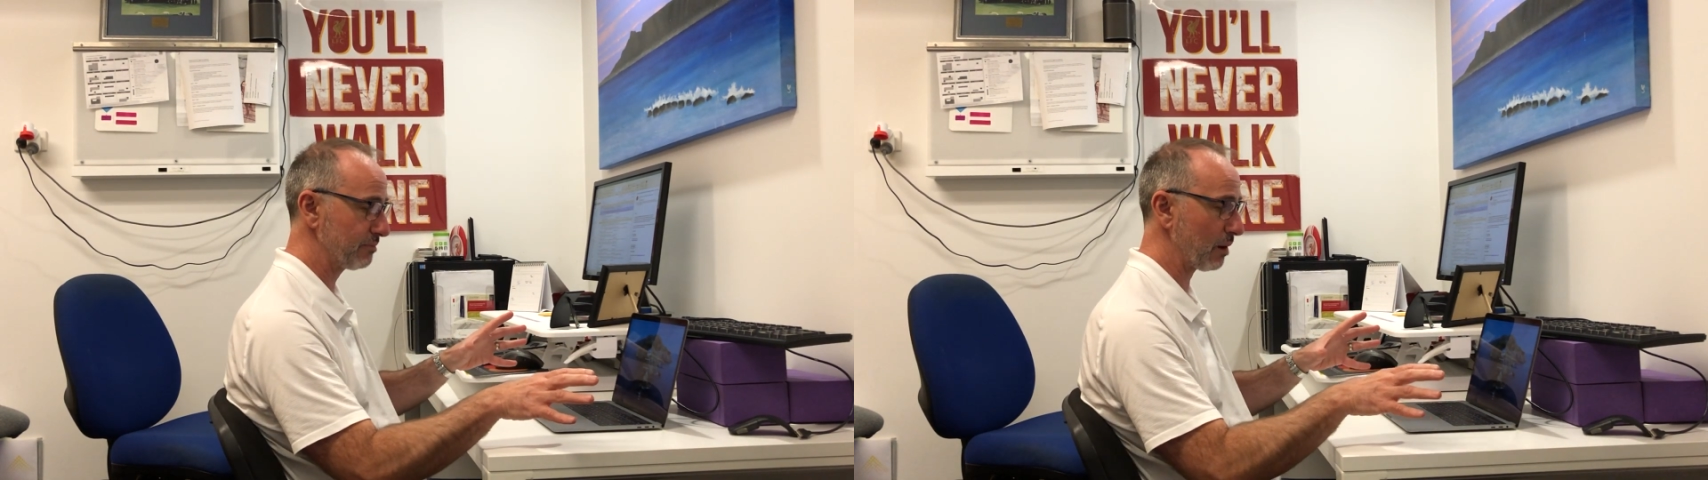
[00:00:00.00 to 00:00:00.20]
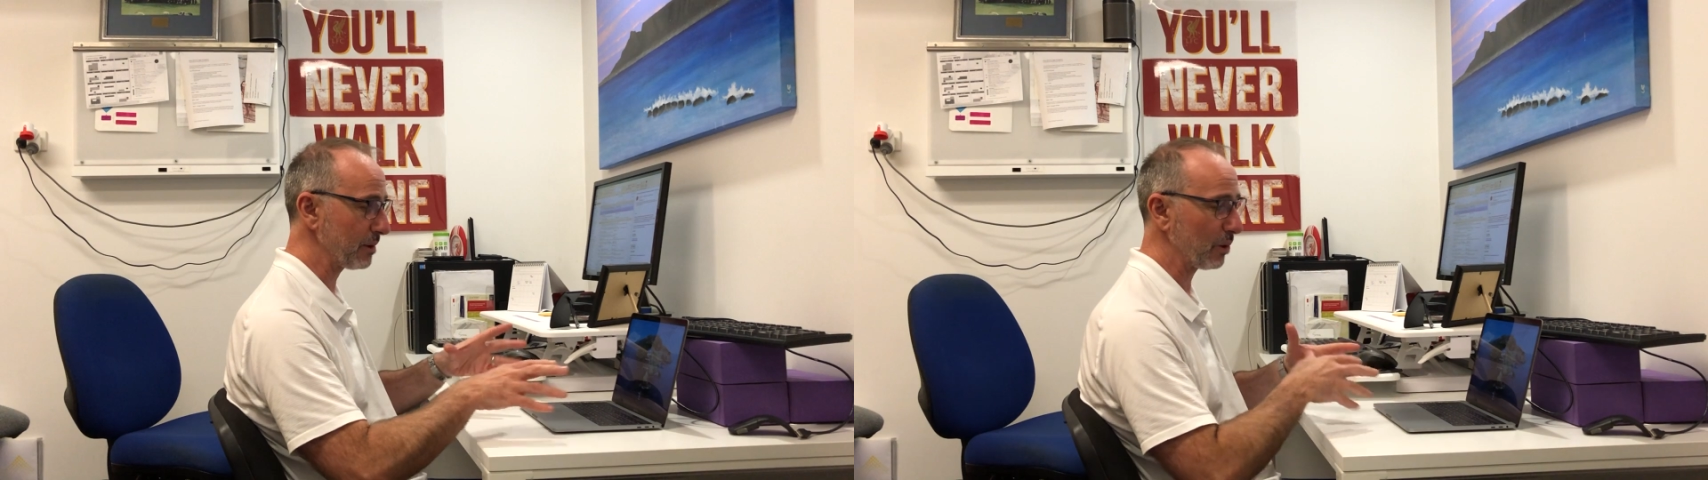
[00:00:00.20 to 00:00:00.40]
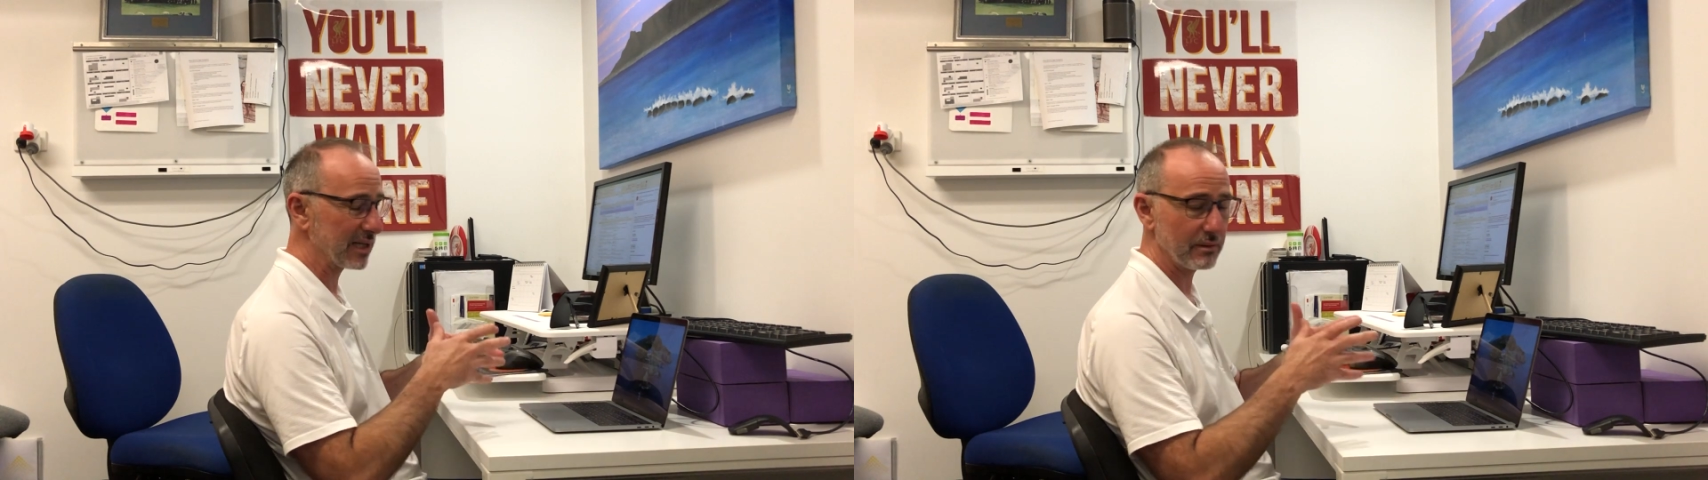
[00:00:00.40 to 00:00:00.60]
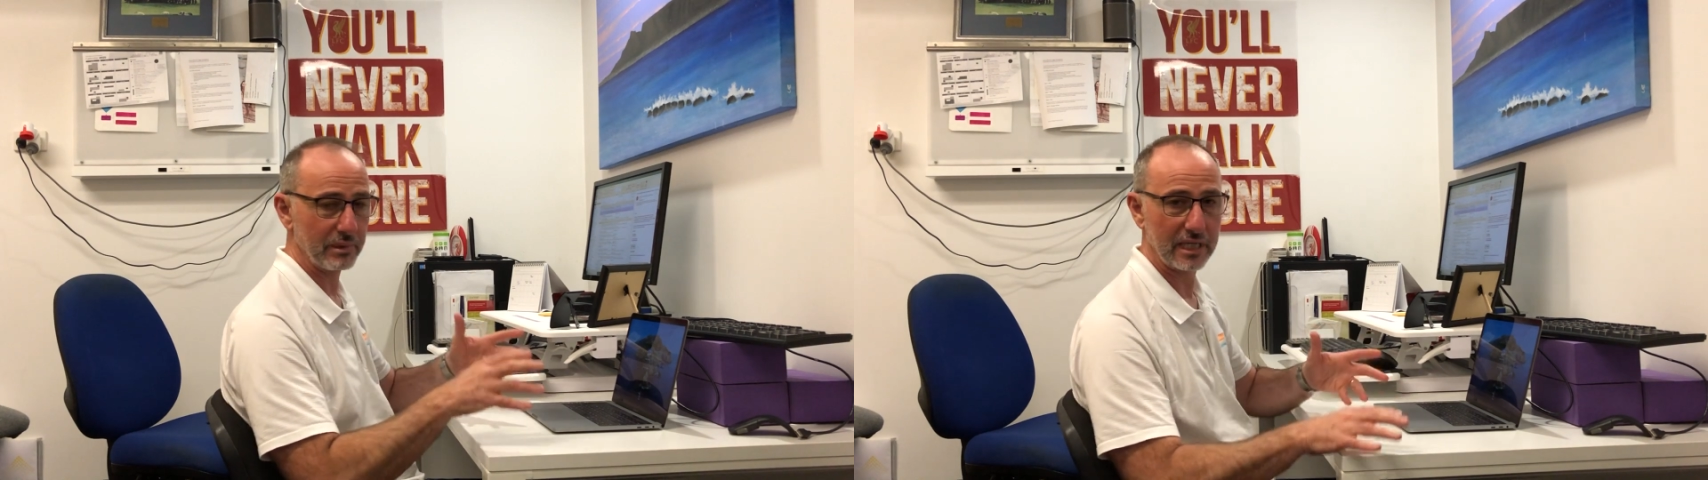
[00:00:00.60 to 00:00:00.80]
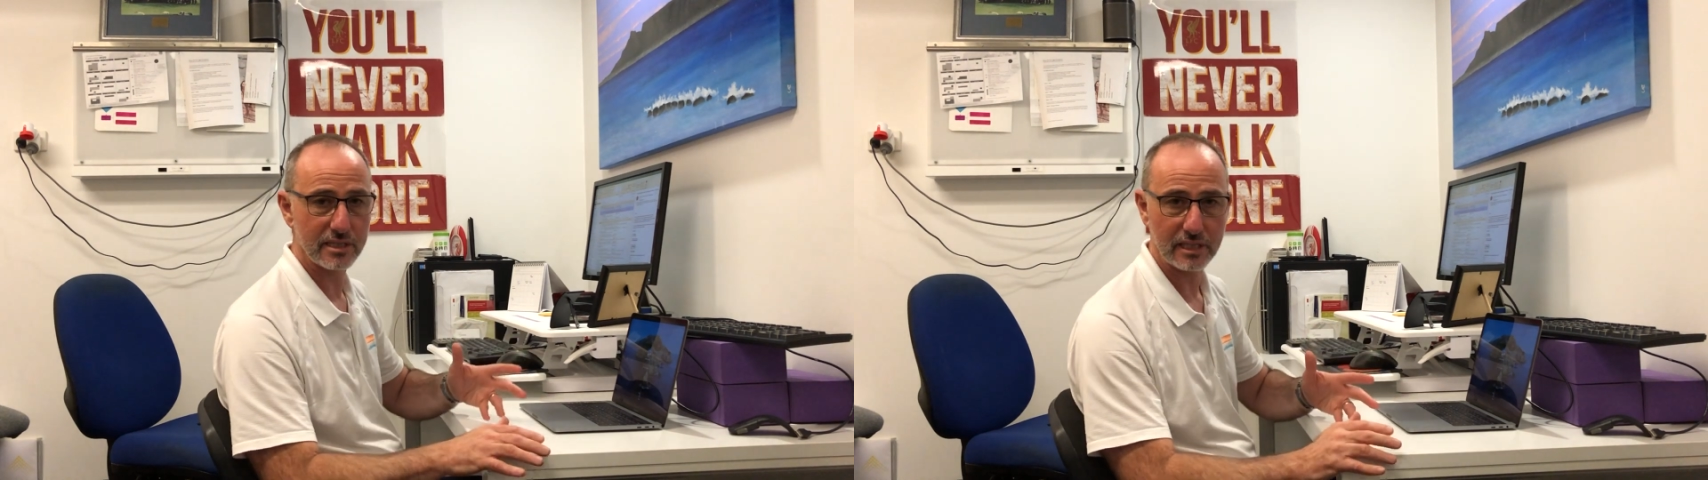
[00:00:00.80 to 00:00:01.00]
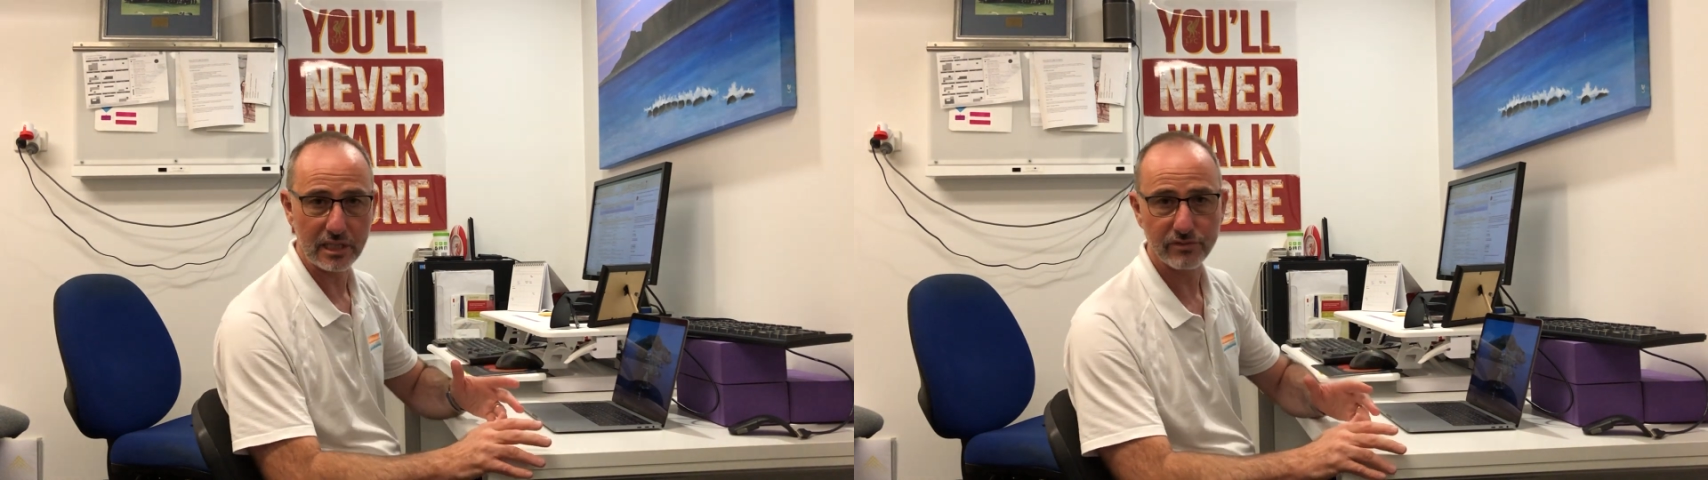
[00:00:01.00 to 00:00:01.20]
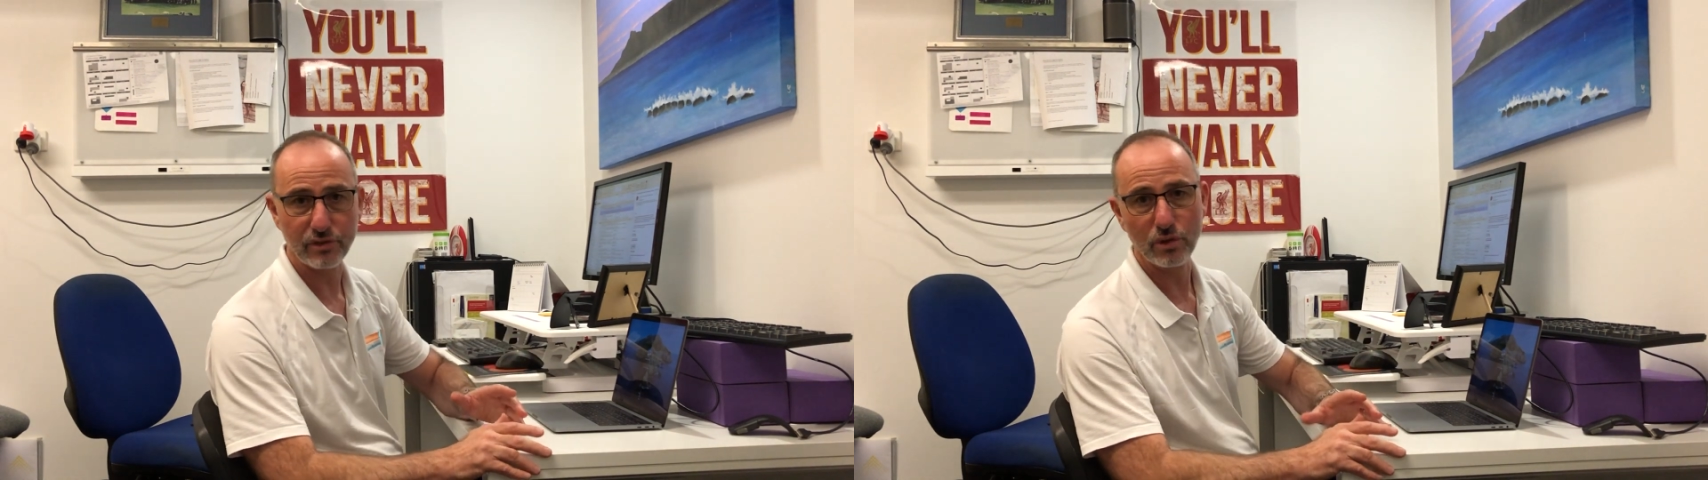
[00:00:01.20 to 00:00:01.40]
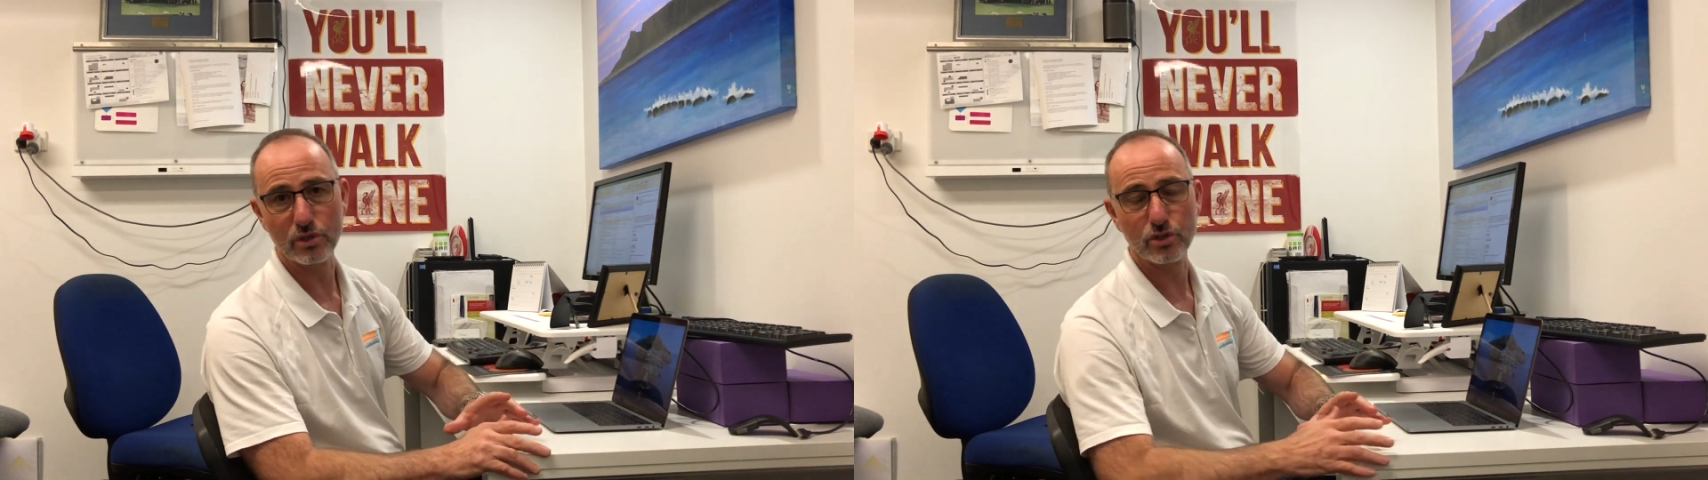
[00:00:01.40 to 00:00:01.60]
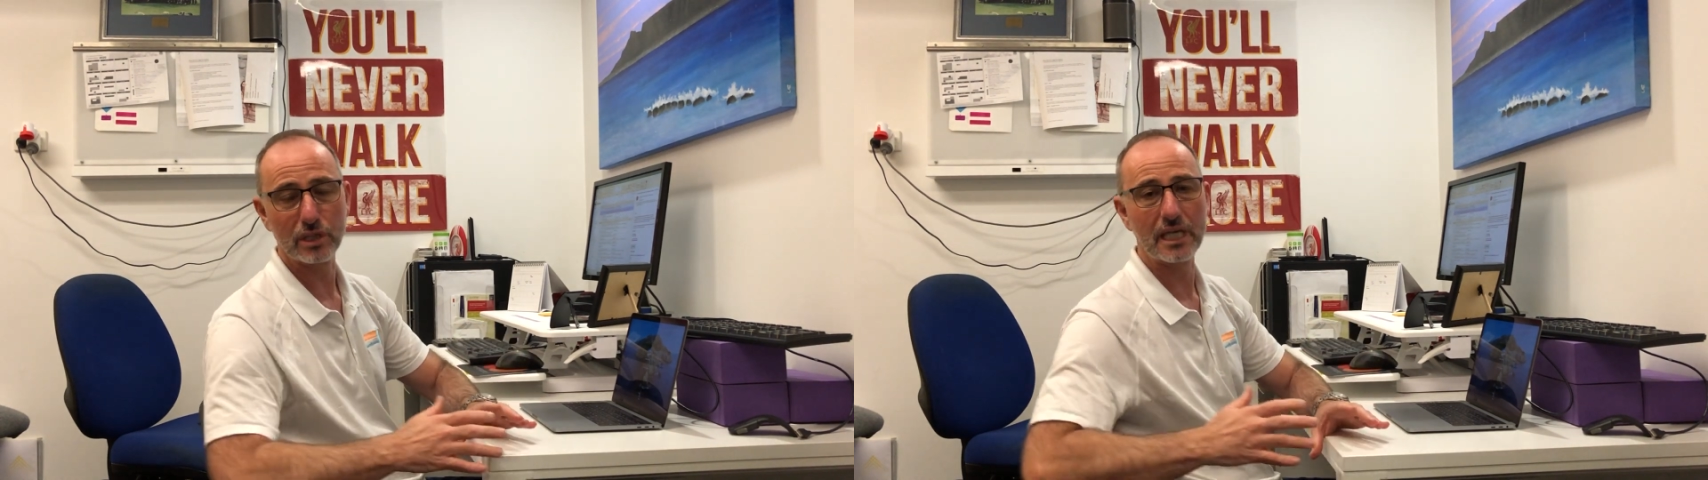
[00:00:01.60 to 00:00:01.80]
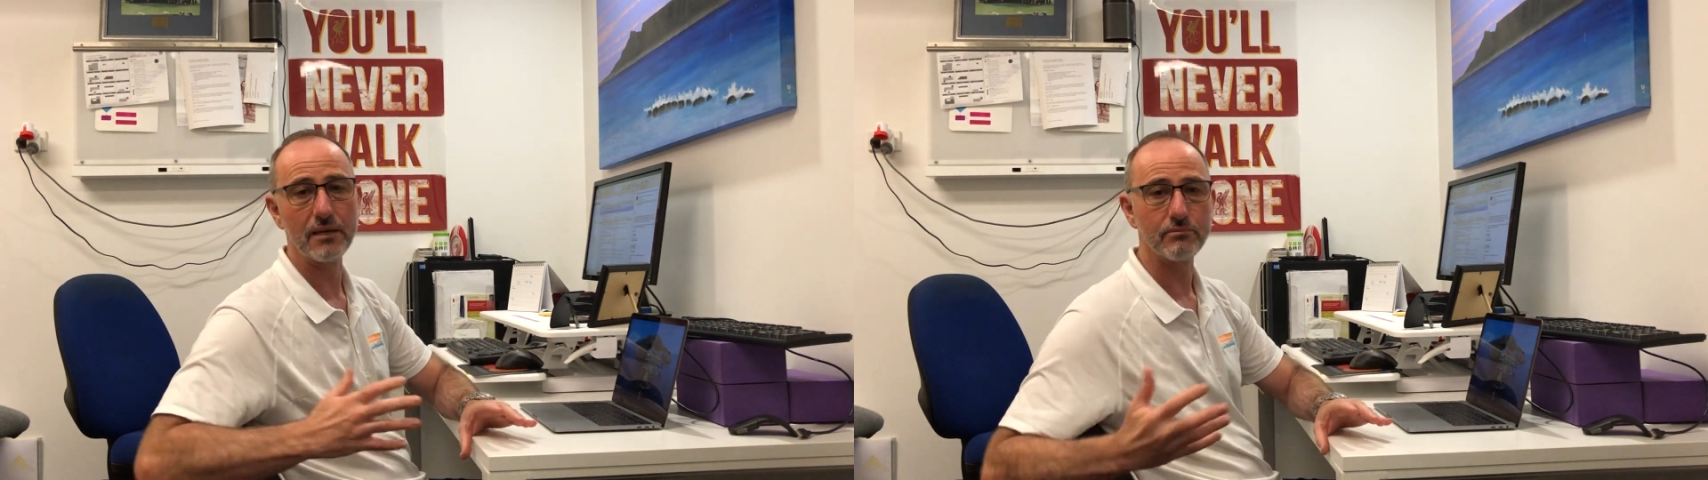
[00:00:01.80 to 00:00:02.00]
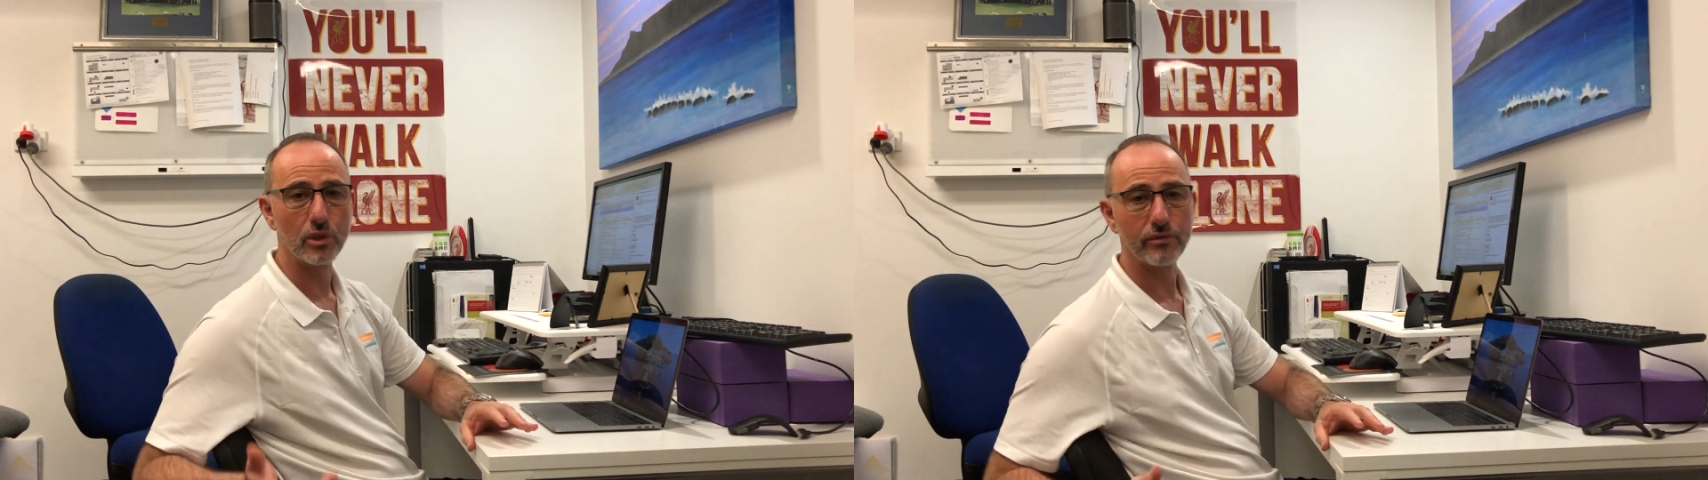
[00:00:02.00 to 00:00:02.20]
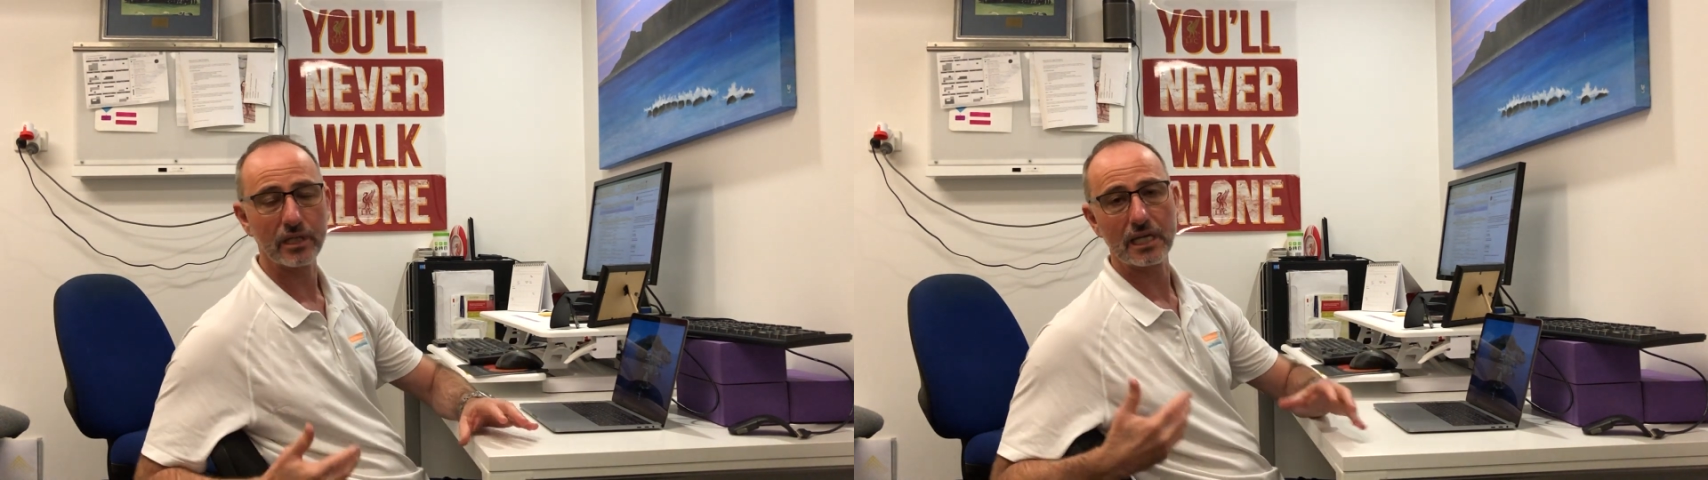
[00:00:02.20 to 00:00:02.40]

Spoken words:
probably one of the biggest things for you is to keep moving,